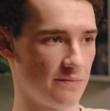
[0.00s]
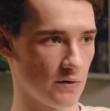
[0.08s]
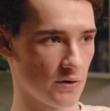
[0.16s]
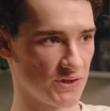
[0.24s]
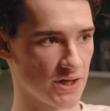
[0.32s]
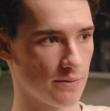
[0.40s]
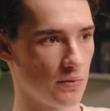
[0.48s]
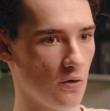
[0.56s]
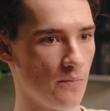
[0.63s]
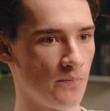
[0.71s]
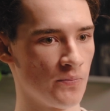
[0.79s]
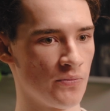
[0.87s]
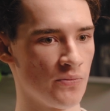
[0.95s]
for
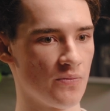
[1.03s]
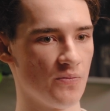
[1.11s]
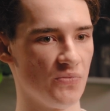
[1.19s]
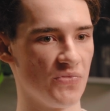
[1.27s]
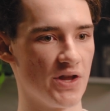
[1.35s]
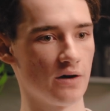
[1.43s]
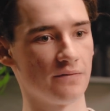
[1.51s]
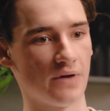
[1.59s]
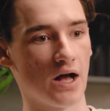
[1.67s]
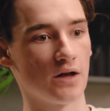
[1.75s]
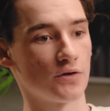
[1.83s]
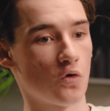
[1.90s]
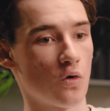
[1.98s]
example, their
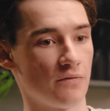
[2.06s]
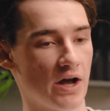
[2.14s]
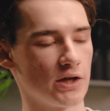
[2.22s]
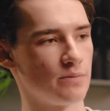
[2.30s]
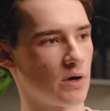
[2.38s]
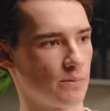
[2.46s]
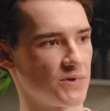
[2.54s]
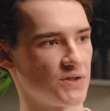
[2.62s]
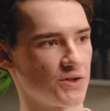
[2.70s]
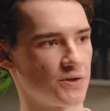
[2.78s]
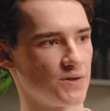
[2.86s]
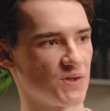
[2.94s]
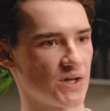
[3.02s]
core value
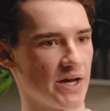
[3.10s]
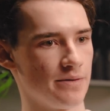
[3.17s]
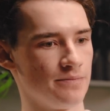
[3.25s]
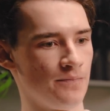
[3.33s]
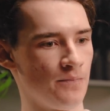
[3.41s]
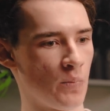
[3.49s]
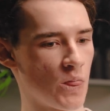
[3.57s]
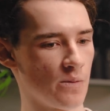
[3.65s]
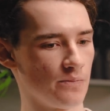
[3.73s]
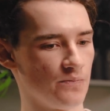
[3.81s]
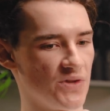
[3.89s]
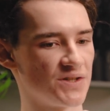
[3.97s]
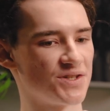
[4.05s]
proposition is that
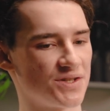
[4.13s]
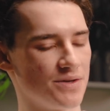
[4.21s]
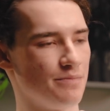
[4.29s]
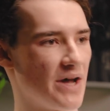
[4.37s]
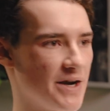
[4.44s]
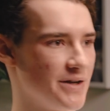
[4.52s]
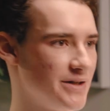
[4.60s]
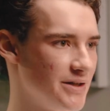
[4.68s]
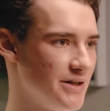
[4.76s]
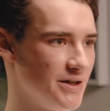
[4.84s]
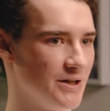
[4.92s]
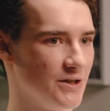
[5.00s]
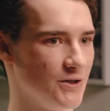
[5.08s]
this is embedded
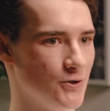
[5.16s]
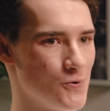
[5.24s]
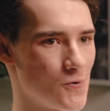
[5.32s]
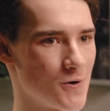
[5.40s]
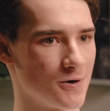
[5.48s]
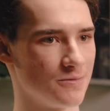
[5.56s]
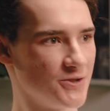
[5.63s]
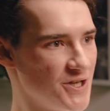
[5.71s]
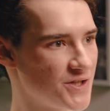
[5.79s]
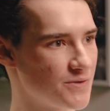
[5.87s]
in your G